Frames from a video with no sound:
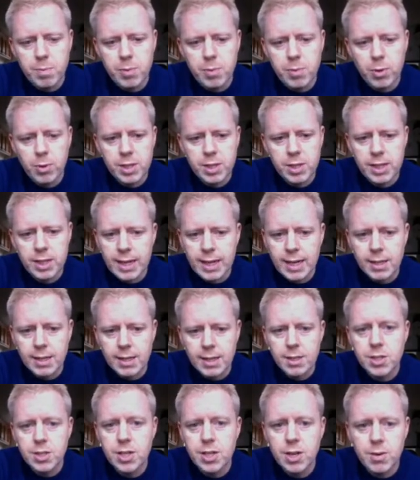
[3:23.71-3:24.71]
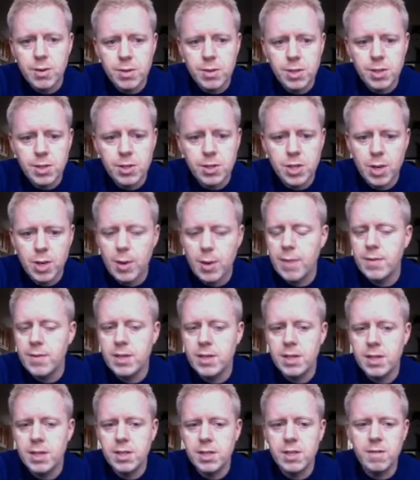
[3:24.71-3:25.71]
report states that students who show
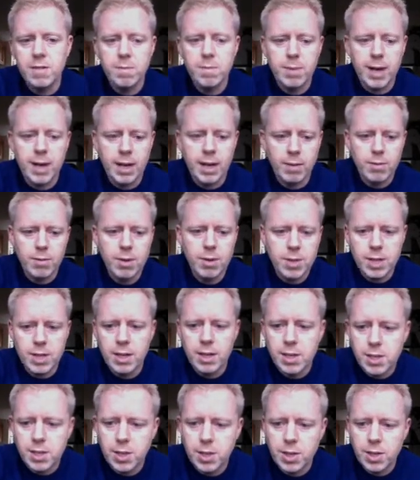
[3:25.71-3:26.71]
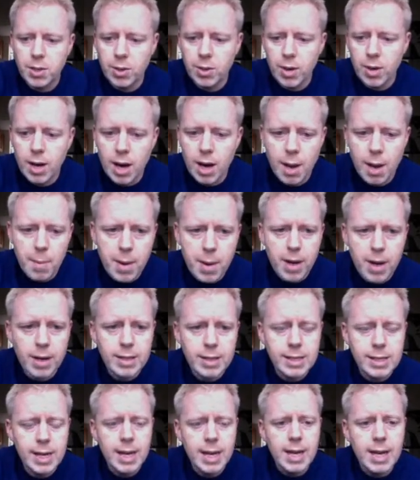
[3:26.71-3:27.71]
evidence of planning routinely secure higher
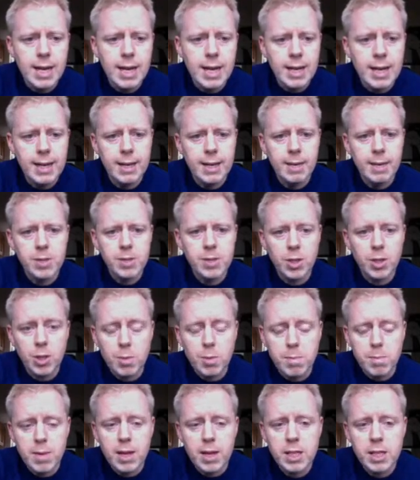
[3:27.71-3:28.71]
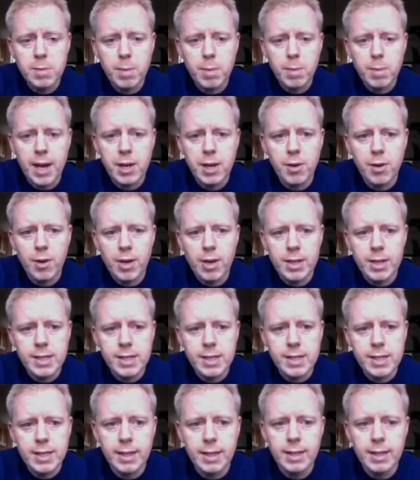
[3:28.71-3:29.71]
marks. So you must plan your
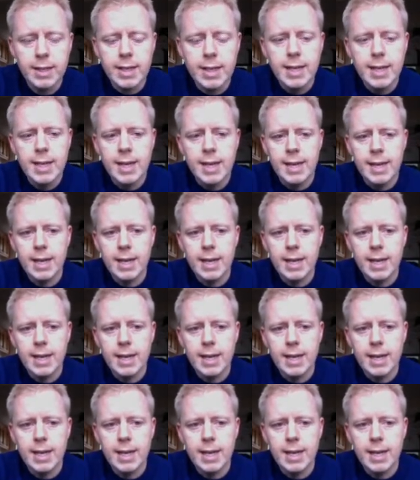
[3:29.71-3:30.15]
answer.